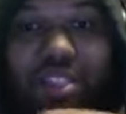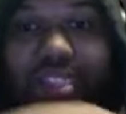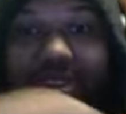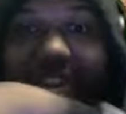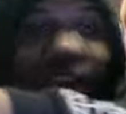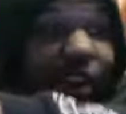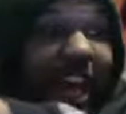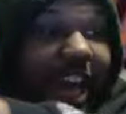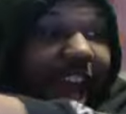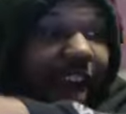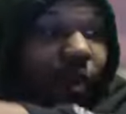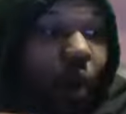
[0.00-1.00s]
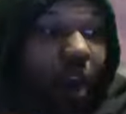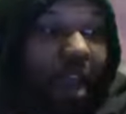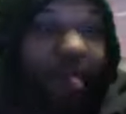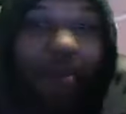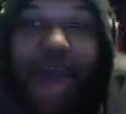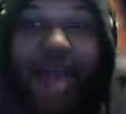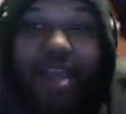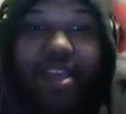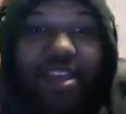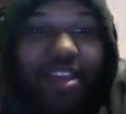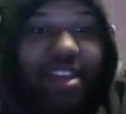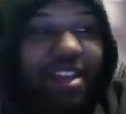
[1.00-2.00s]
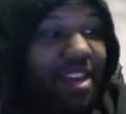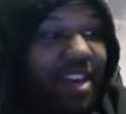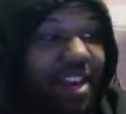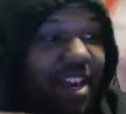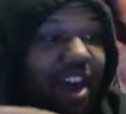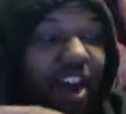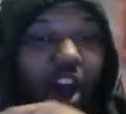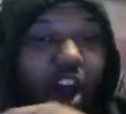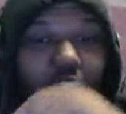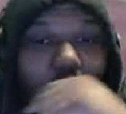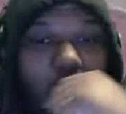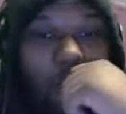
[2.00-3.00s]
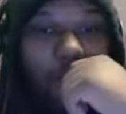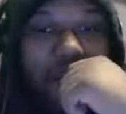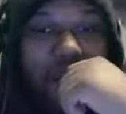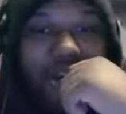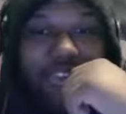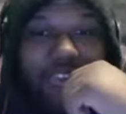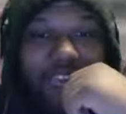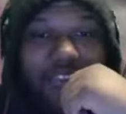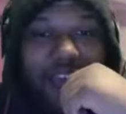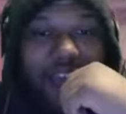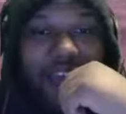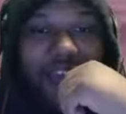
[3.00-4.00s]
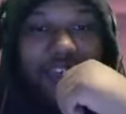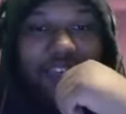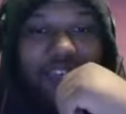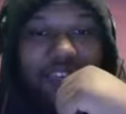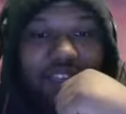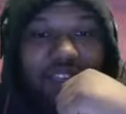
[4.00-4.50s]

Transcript: You see the little kid walking by? Oh my god.